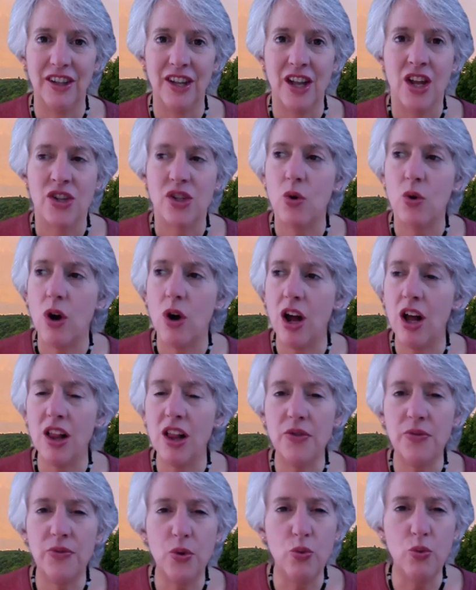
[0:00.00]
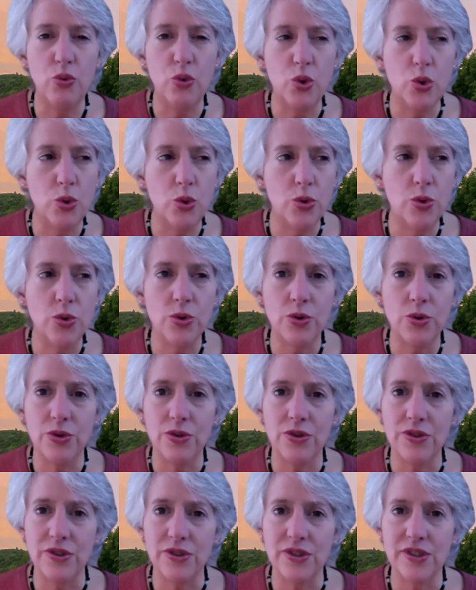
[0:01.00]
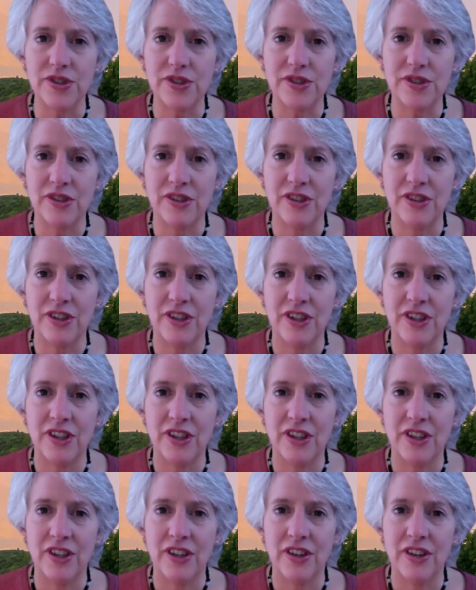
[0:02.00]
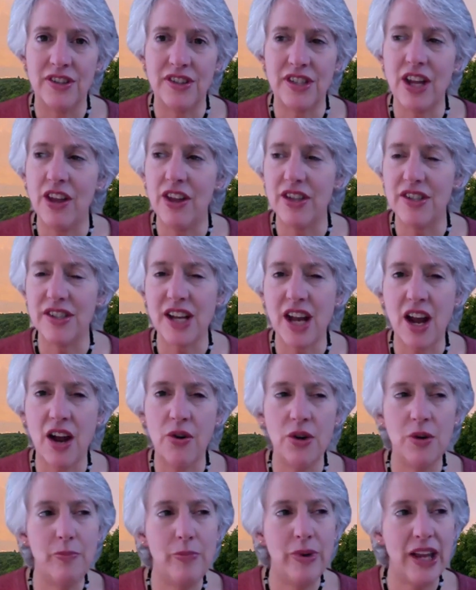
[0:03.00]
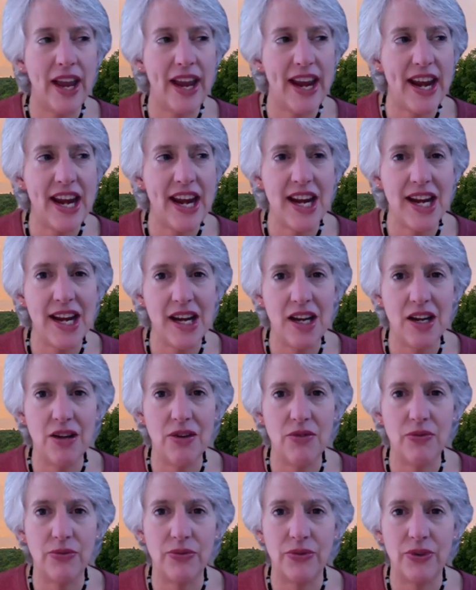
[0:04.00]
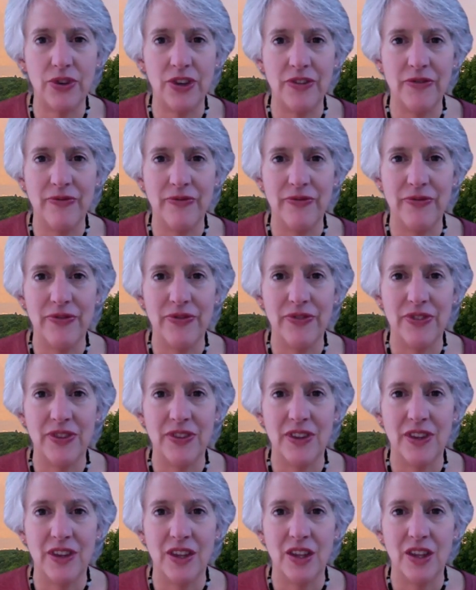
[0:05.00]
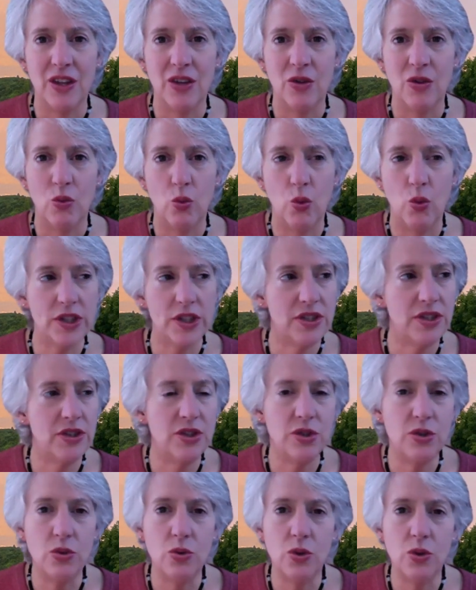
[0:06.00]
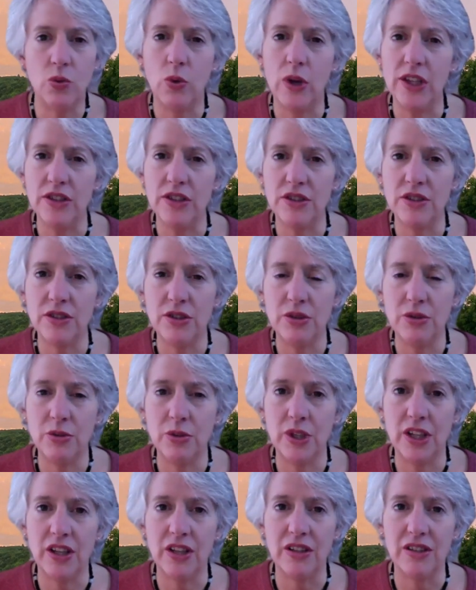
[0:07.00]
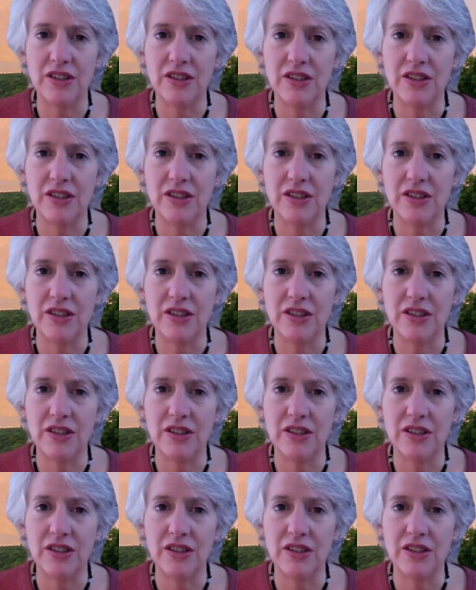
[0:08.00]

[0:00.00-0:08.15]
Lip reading: So all of the rules that tell us how to behave, what to do and when to do it,